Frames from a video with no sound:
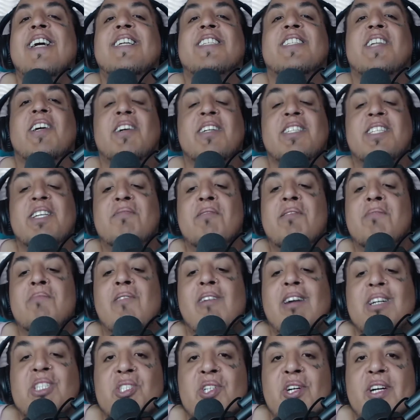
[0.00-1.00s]
So it's even
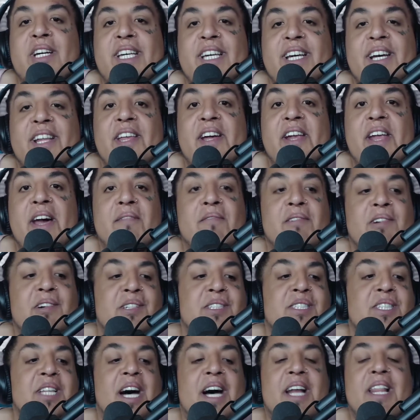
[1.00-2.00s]
more trickier than ever.
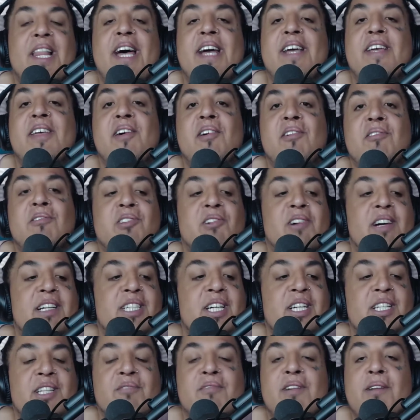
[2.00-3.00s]
It's not like, yo, do I
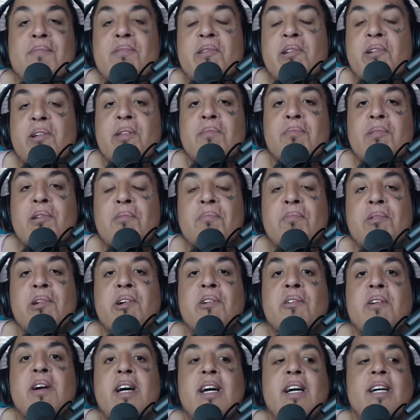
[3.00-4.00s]
take the red pill or the blue
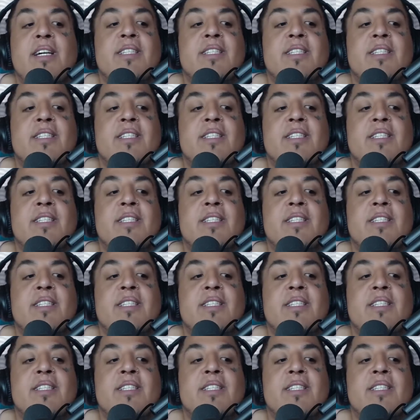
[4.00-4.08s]
pill?